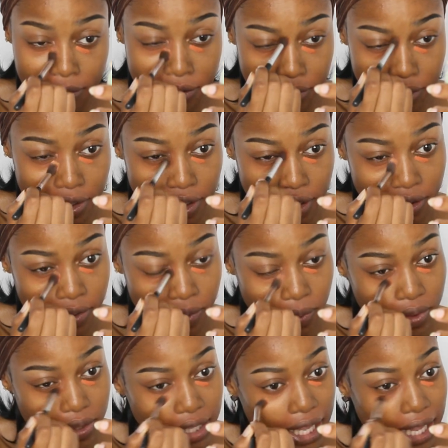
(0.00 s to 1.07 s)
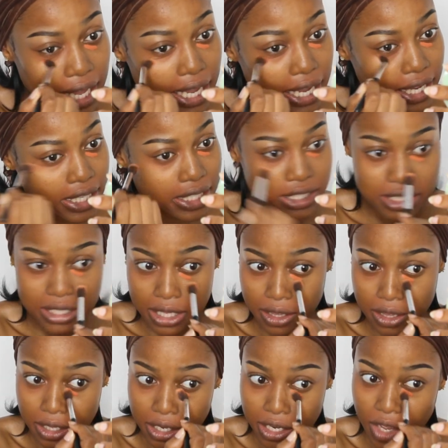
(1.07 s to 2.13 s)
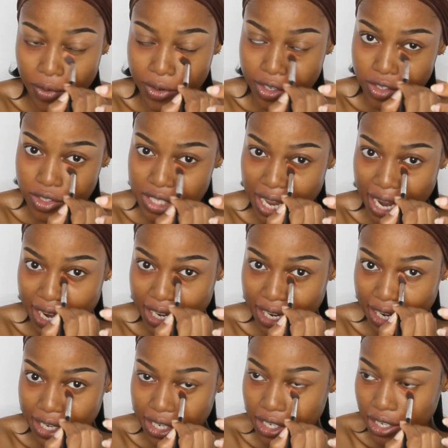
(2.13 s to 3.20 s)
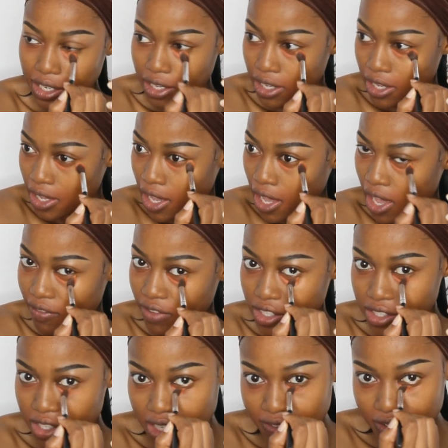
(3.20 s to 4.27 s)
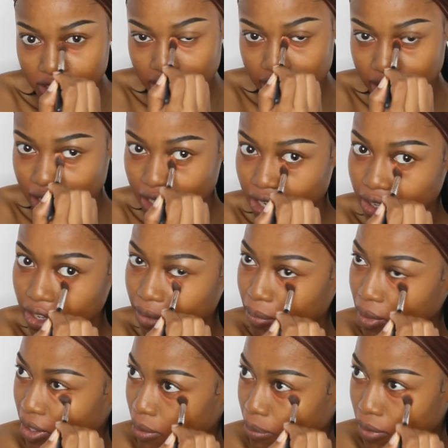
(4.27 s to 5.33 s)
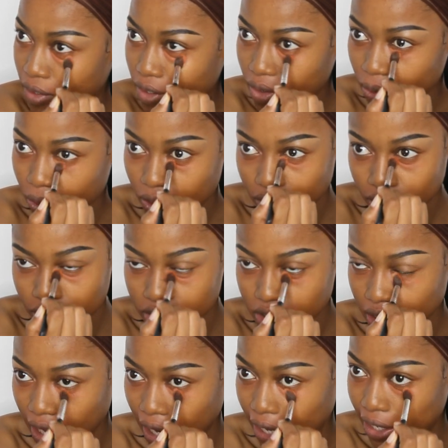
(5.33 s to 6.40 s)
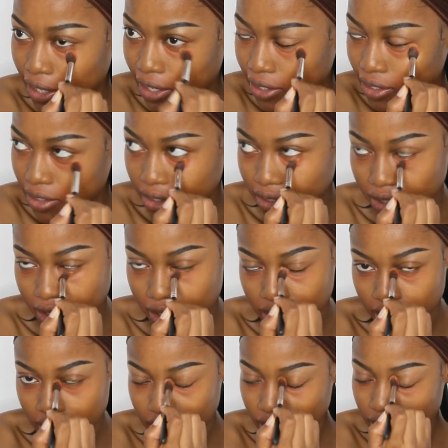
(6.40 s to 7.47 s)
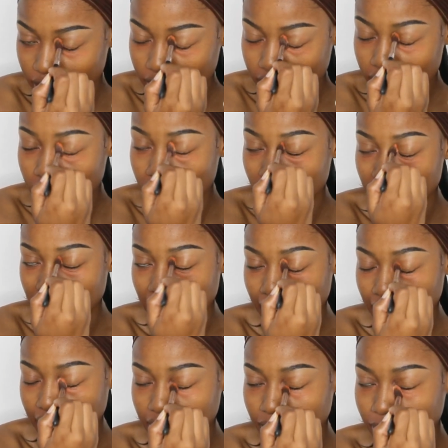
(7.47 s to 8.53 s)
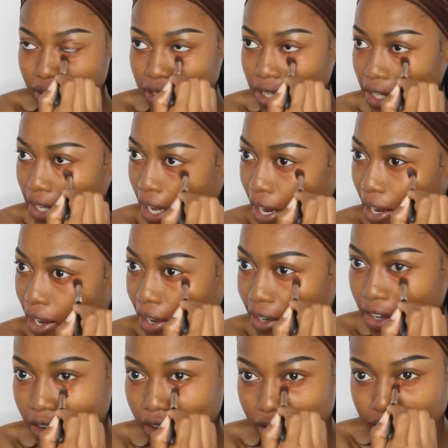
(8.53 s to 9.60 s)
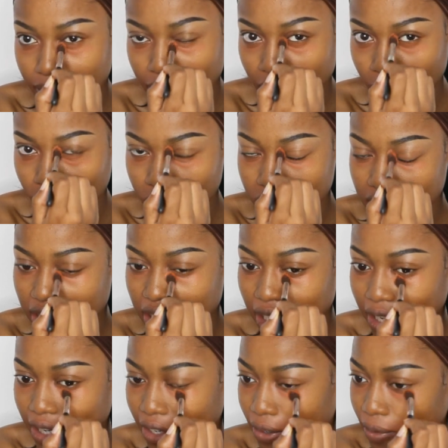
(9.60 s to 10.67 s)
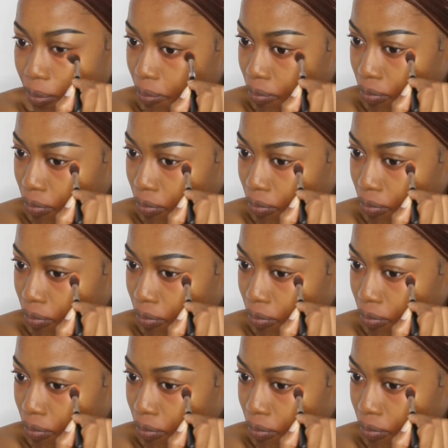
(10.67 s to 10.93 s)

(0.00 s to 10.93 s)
look with the eyes, and then I want to use eyeliner. I've actually never done a makeup look using eyeliner, not liquid eyeliner but like eyeliner on my waterline,